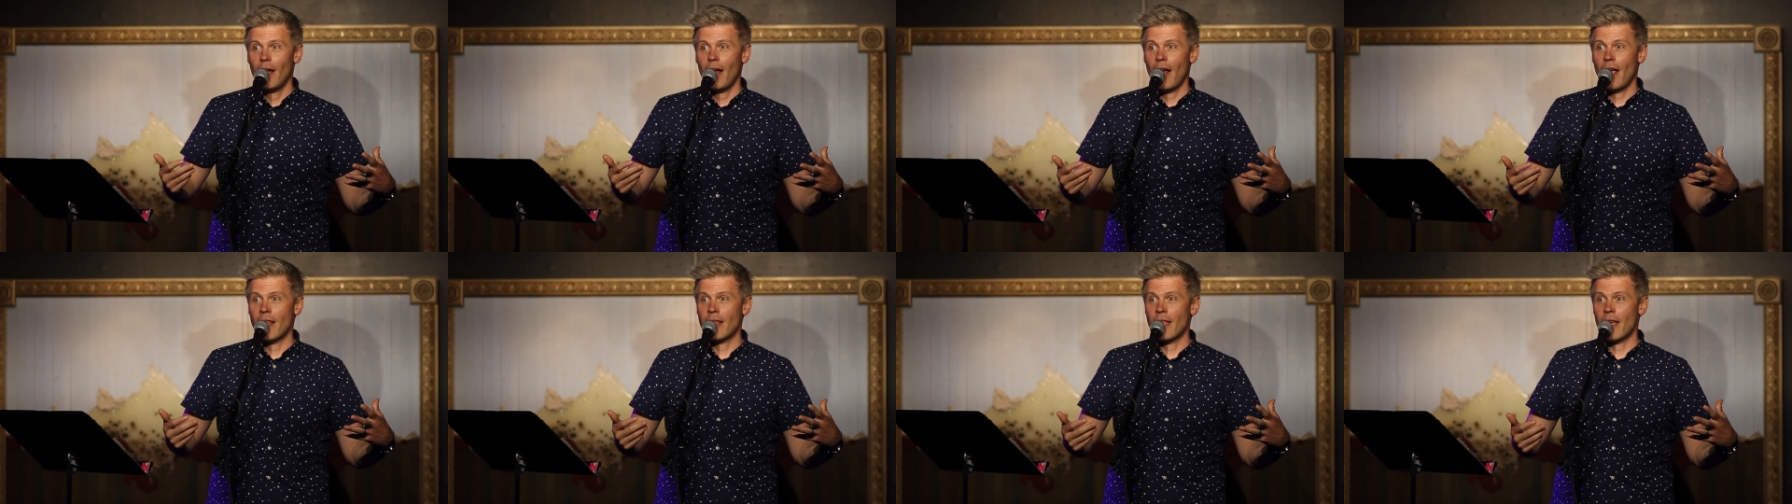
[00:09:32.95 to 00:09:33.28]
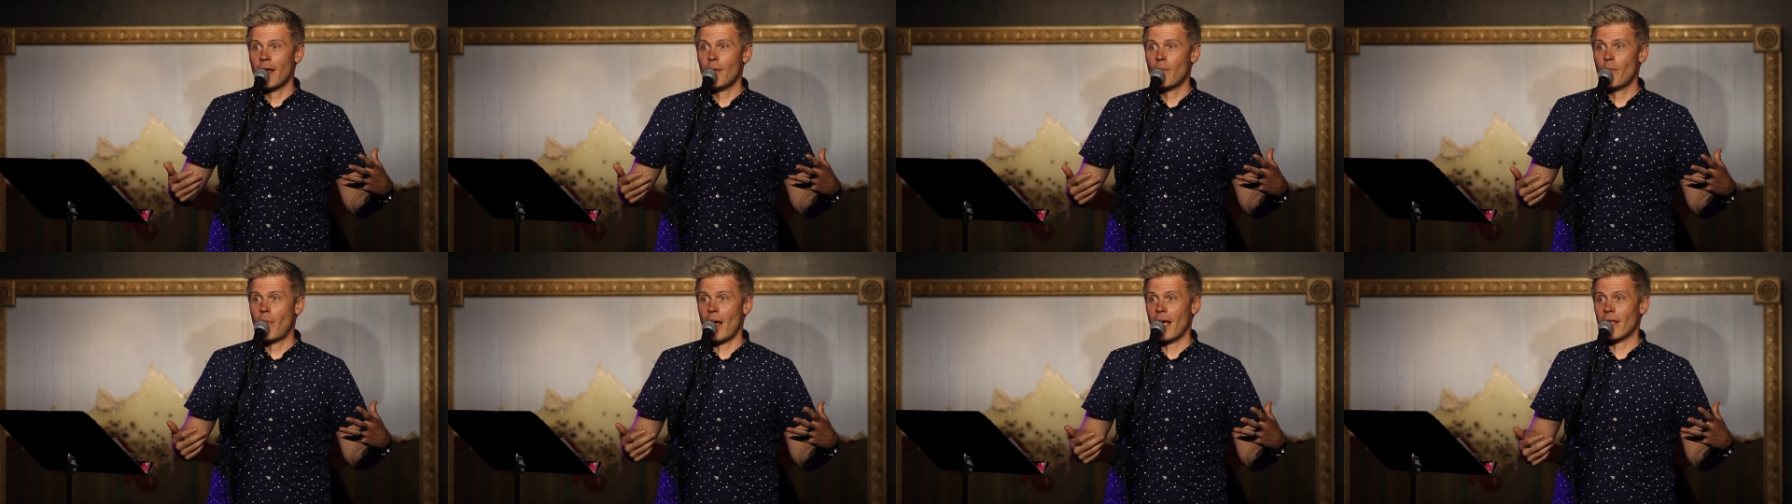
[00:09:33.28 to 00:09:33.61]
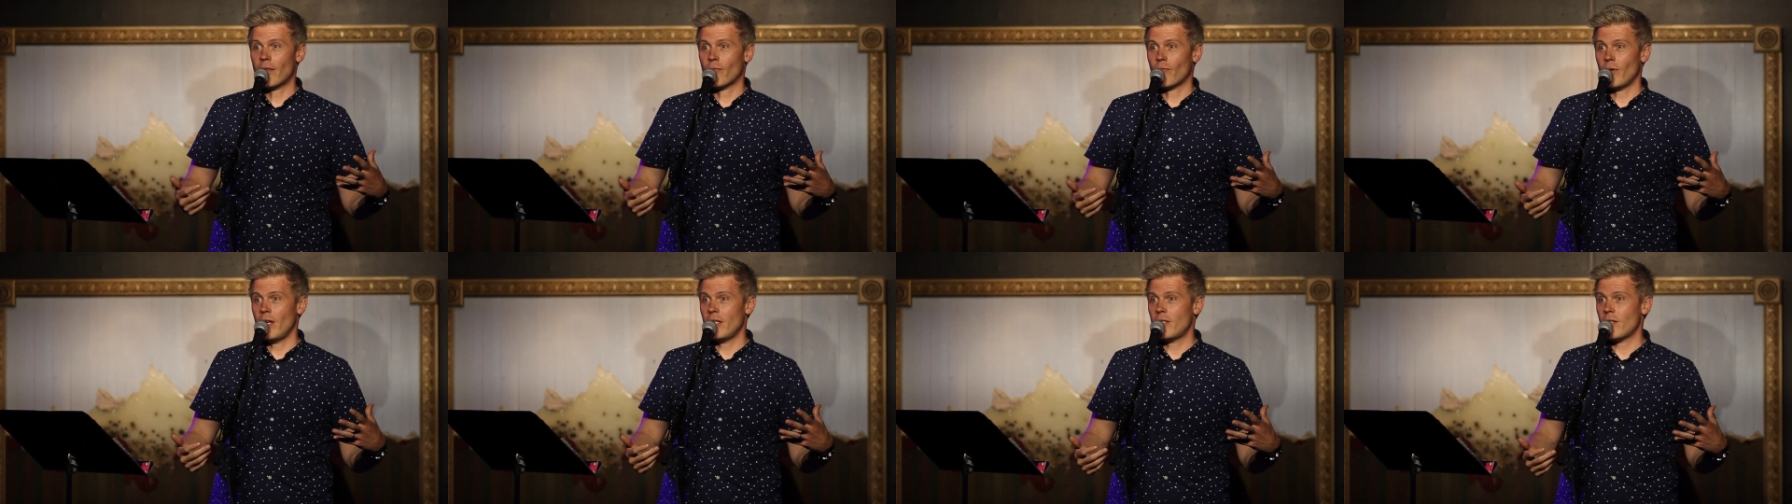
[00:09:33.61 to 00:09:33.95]
And then
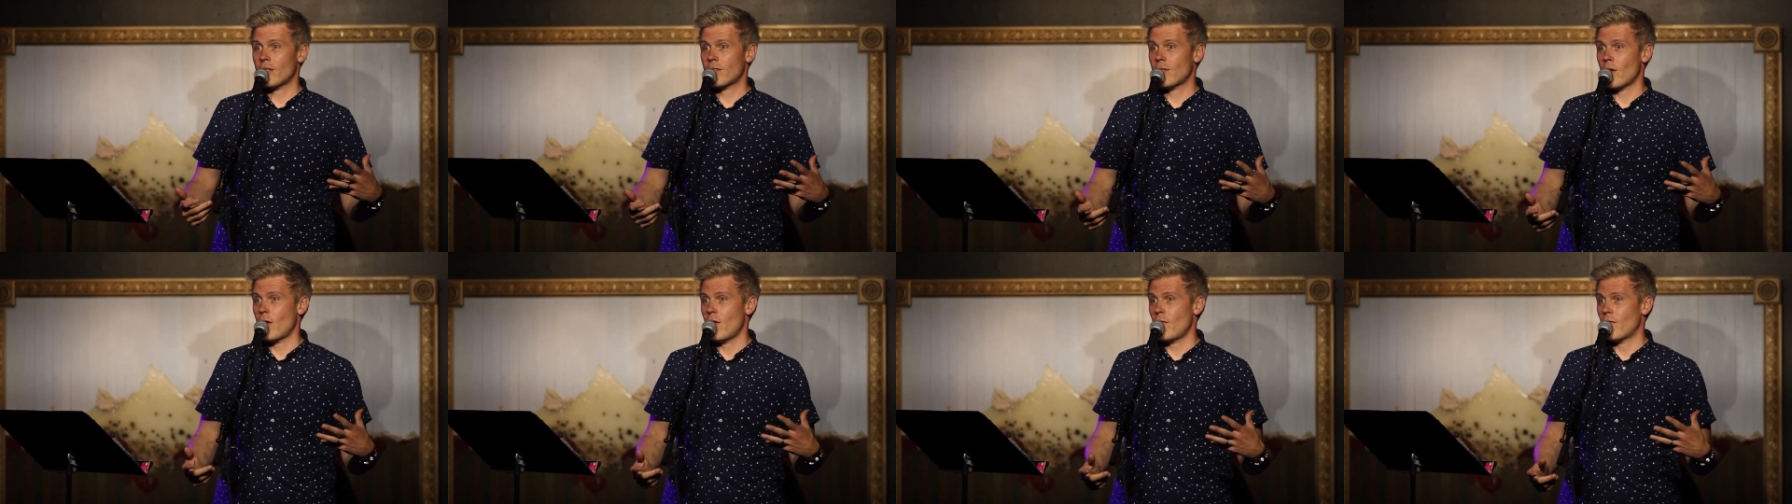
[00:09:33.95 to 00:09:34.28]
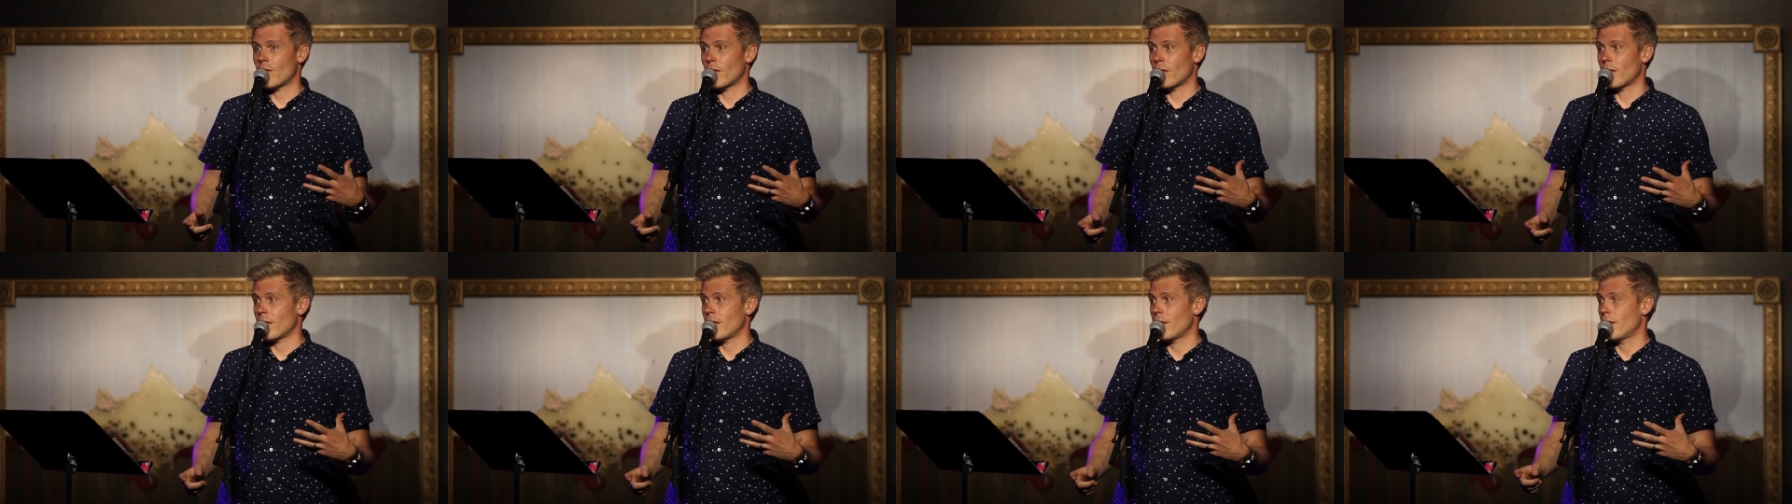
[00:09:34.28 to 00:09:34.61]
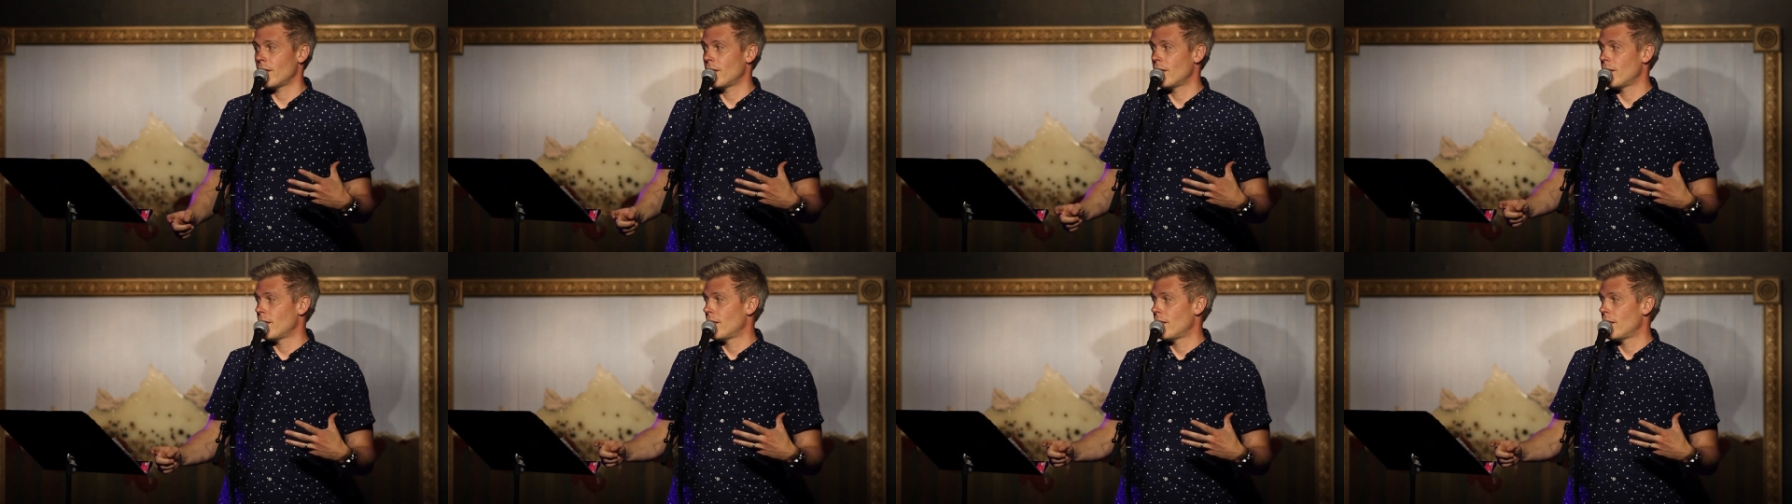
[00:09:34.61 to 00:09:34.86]
Beth reaches over